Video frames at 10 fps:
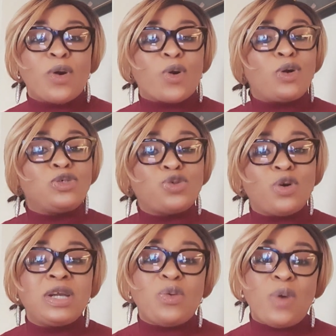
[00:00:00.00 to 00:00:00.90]
Control
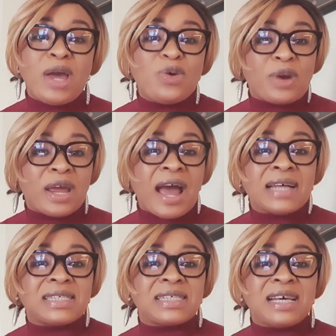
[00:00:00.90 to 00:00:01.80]
the way you
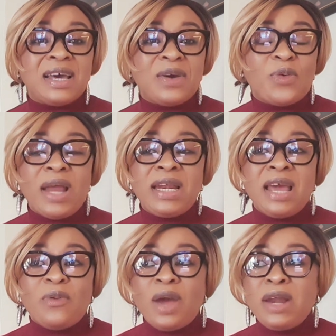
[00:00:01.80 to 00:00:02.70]
react when
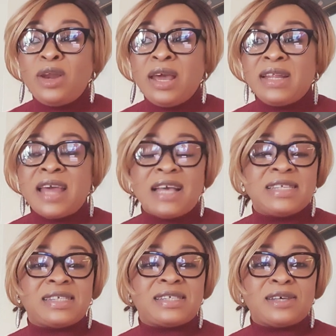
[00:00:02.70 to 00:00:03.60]
there
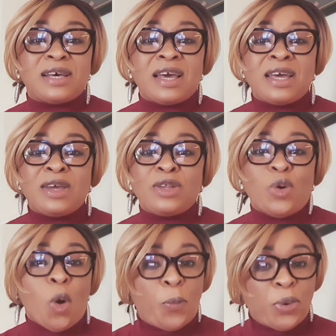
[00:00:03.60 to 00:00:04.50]
is,
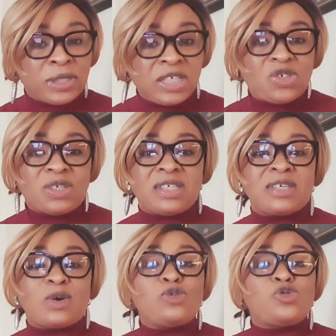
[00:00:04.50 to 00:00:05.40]
oppositions.
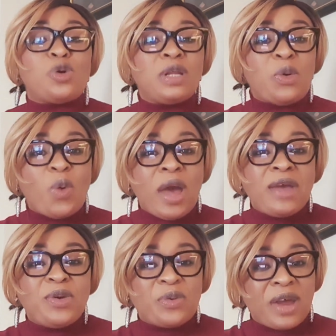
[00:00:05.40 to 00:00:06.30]
Control the way
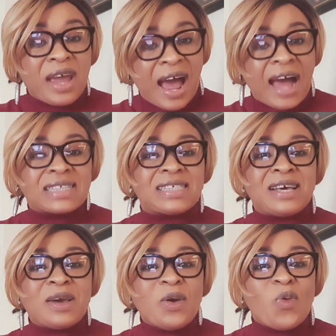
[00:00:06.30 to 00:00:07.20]
you react
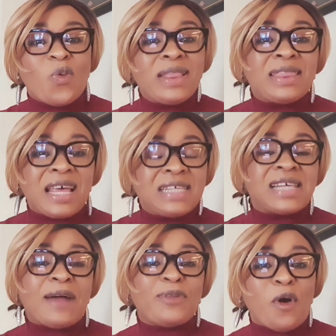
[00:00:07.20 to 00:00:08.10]
when things
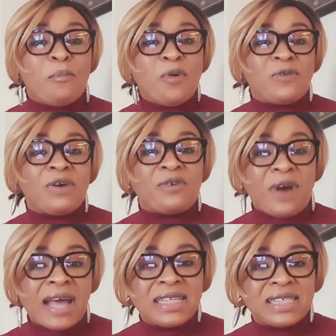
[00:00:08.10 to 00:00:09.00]
are not moving
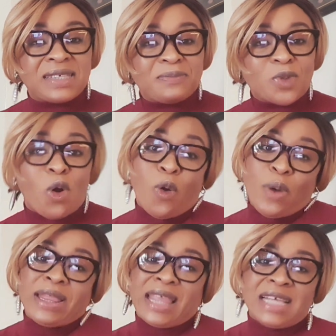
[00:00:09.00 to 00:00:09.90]
right or
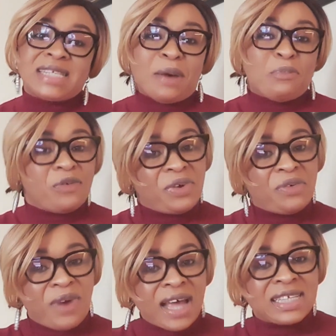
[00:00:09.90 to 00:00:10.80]
when things are moving right.